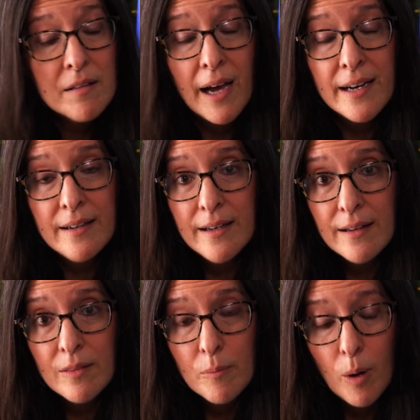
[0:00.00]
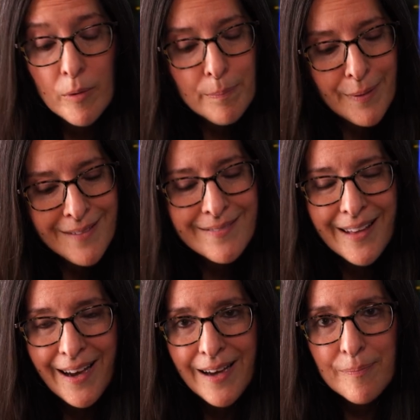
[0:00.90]
I didn't need it at the moment, but
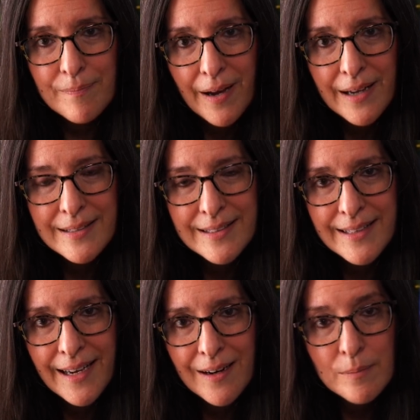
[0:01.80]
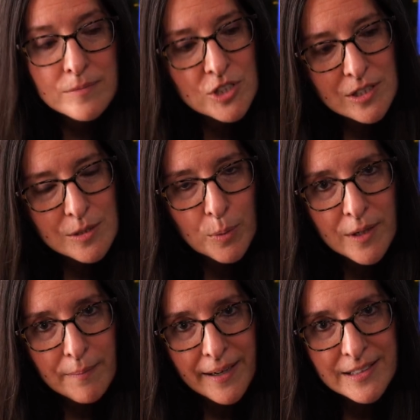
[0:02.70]
I did get them just to put
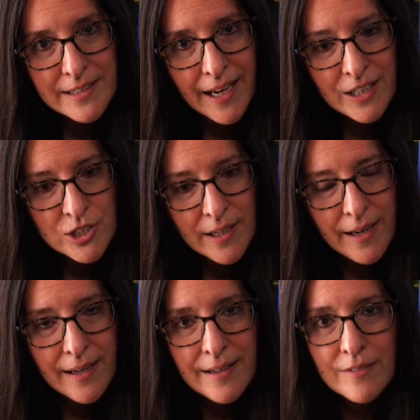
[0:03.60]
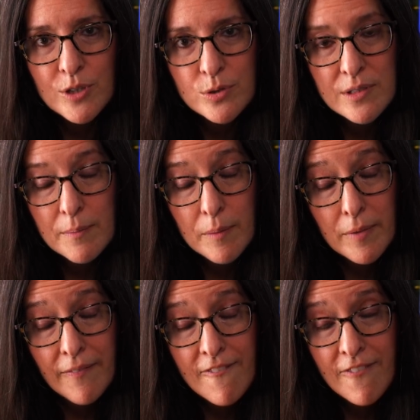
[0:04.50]
in my stash and have used them and
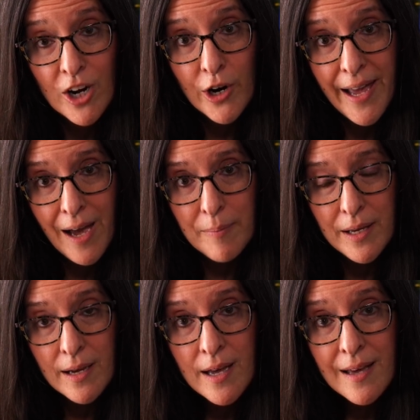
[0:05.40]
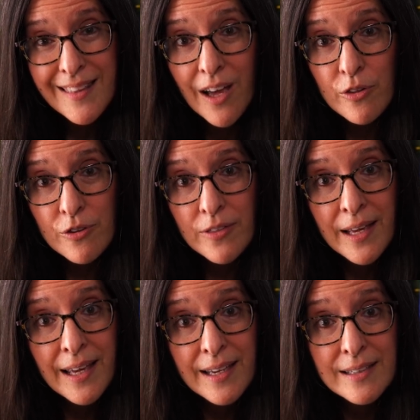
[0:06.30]
been very happy. The other
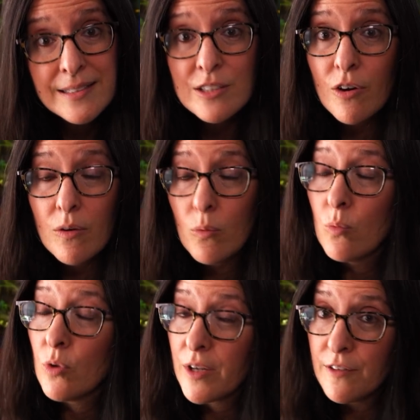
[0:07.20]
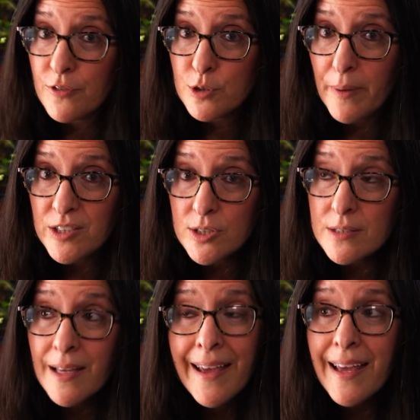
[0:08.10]
thing is looking for specials.